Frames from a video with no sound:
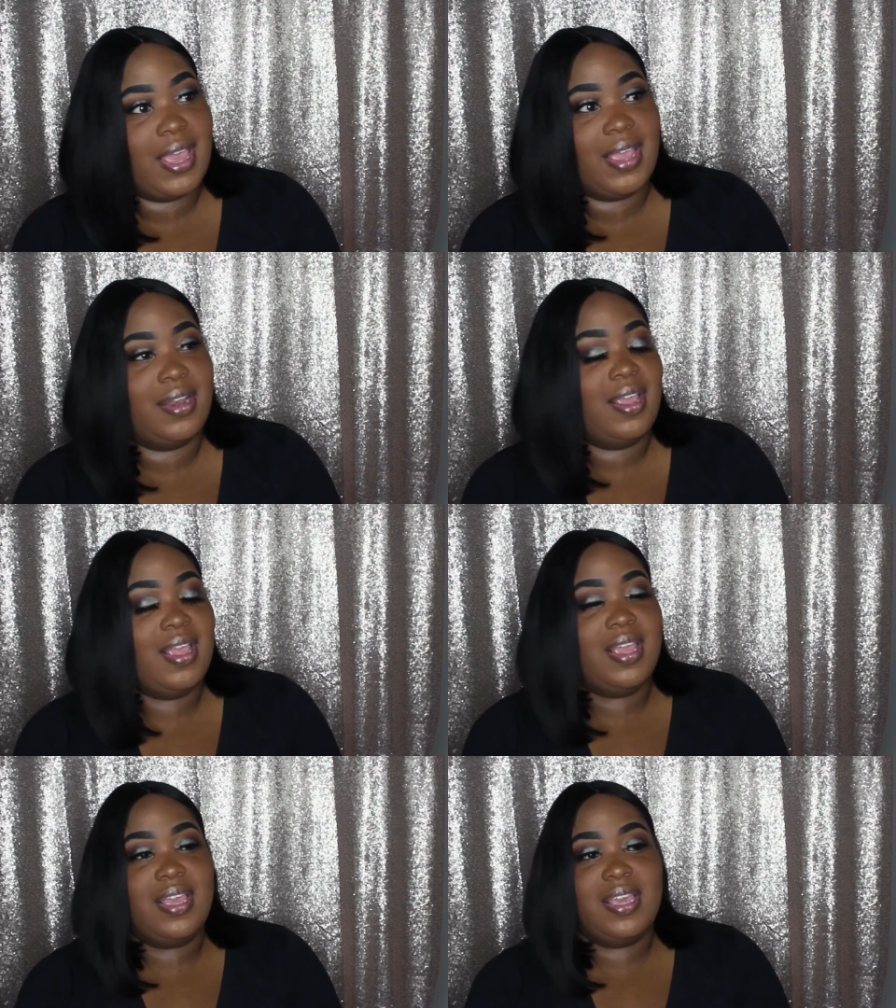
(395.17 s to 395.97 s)
And
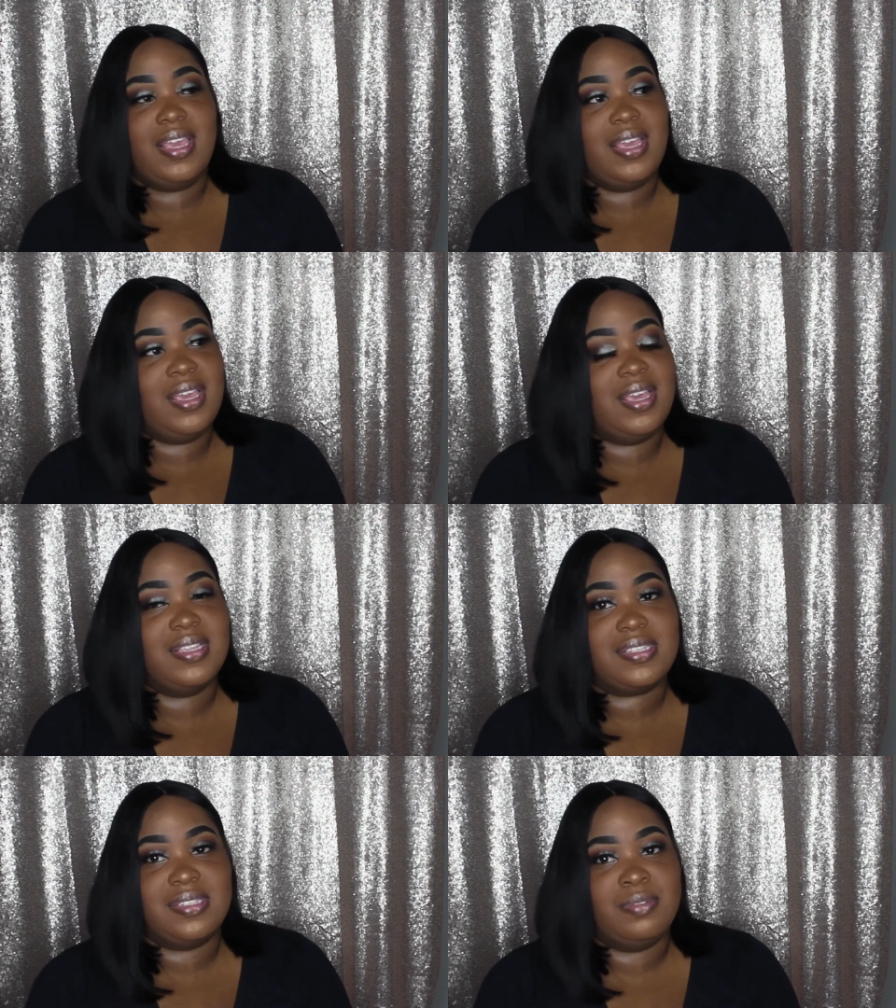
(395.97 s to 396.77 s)
he
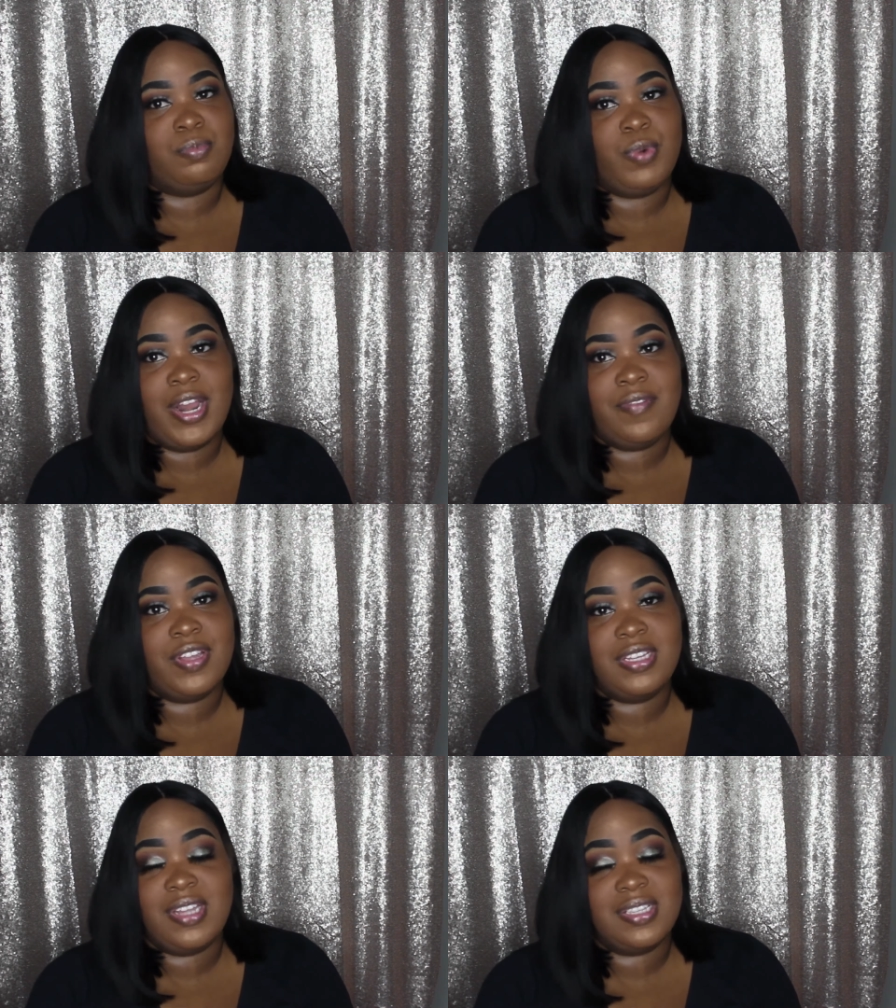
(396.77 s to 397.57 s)
is,
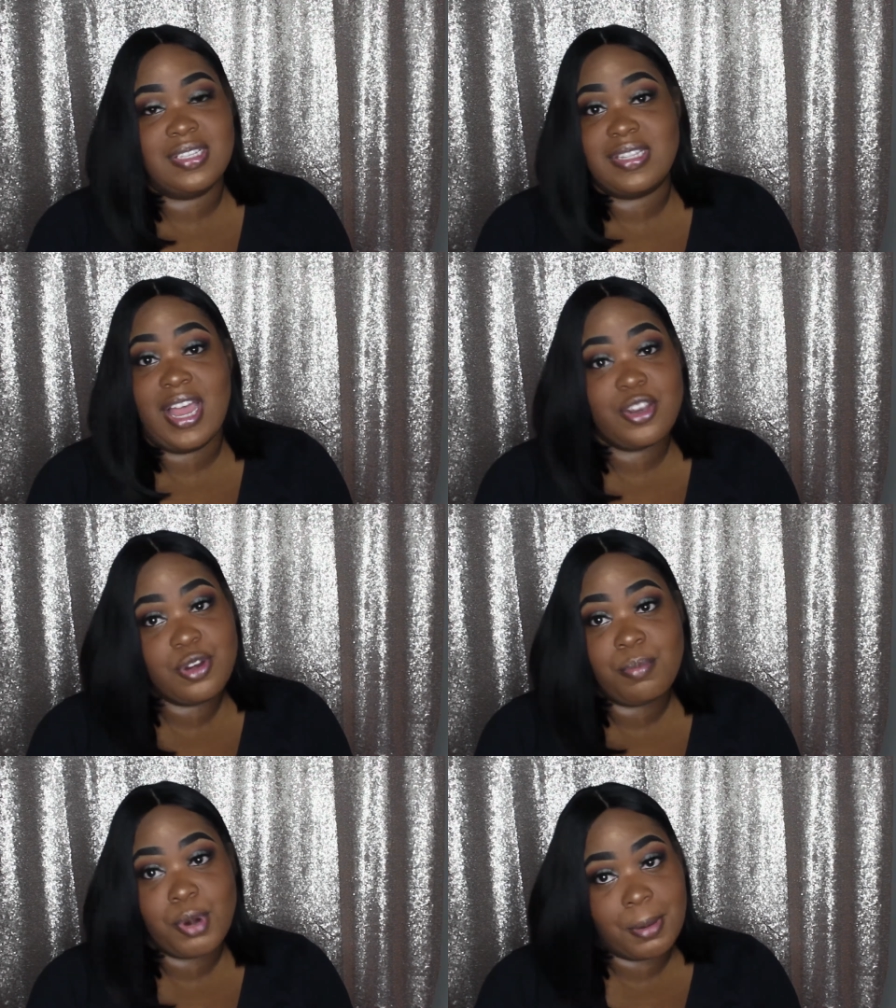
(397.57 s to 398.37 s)
whatever he does is not
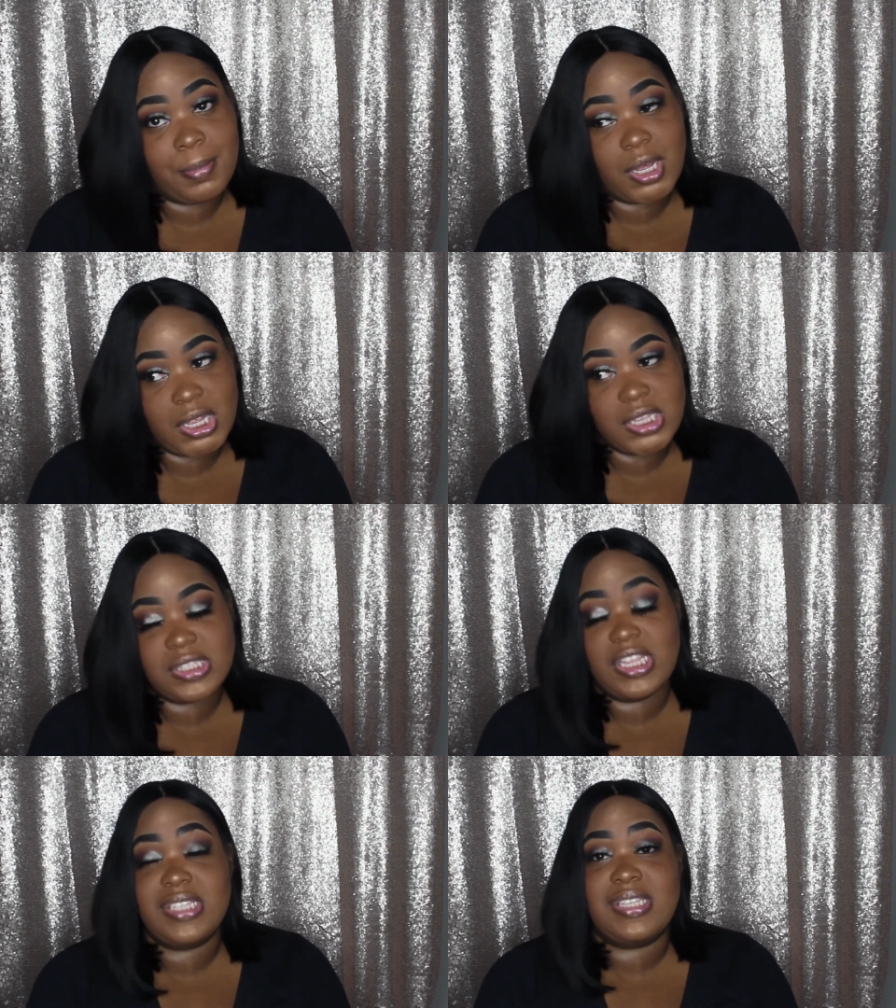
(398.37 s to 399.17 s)
new to Brooke
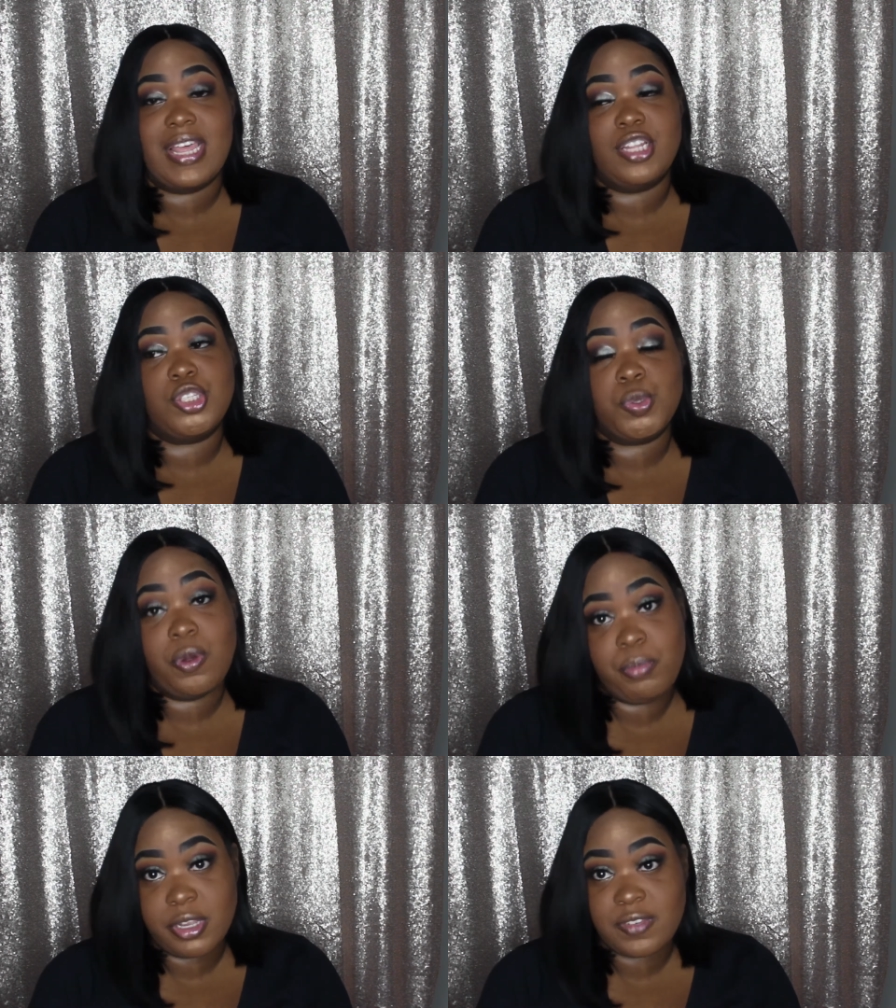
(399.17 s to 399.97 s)
because he's dated
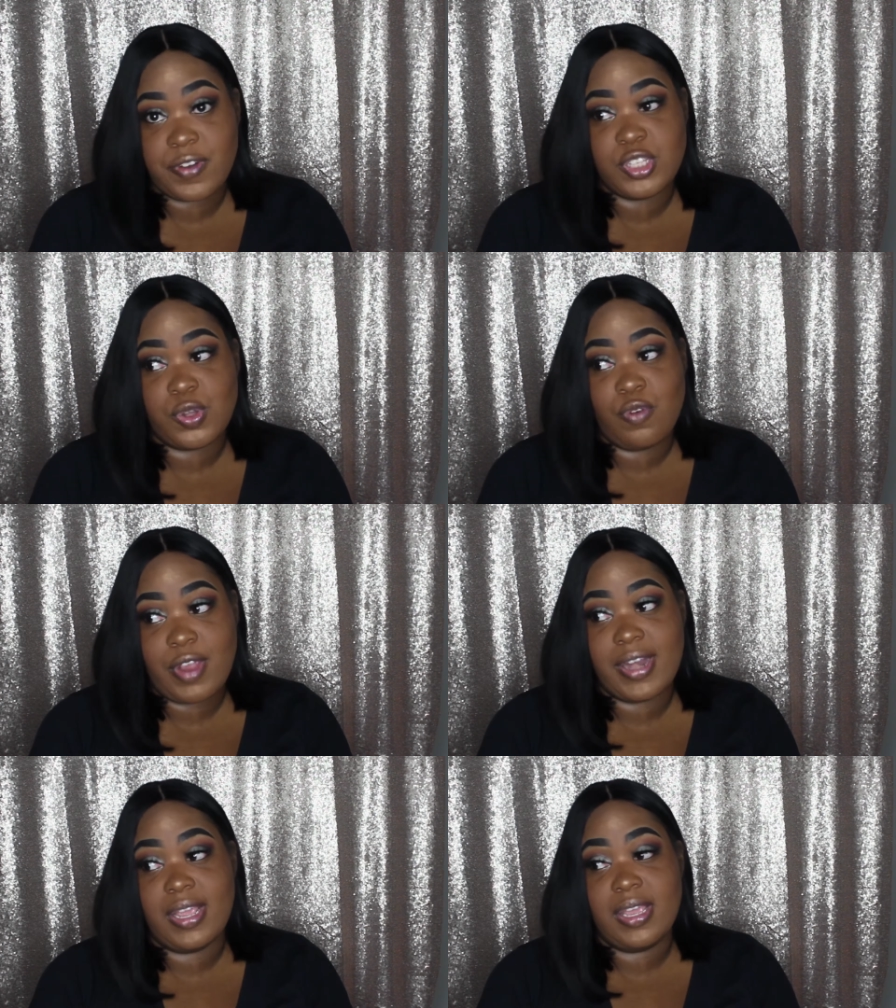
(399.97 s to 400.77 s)
two of Brooke's friends
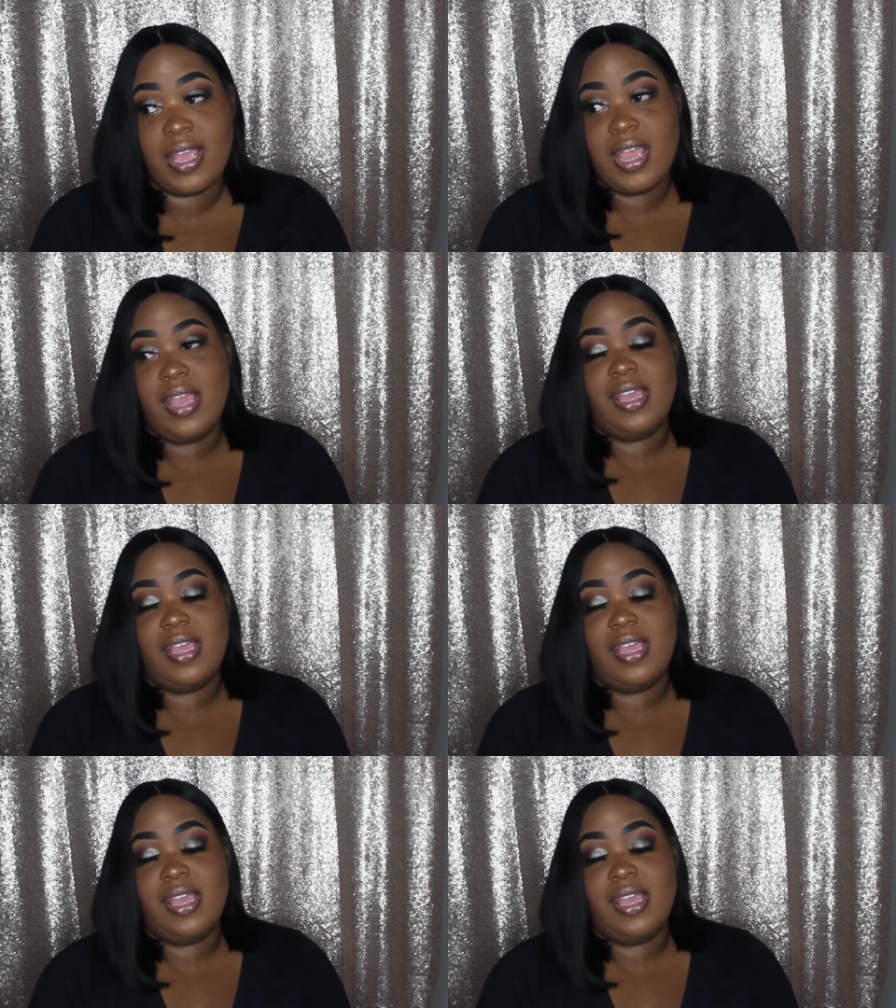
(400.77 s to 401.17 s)
already.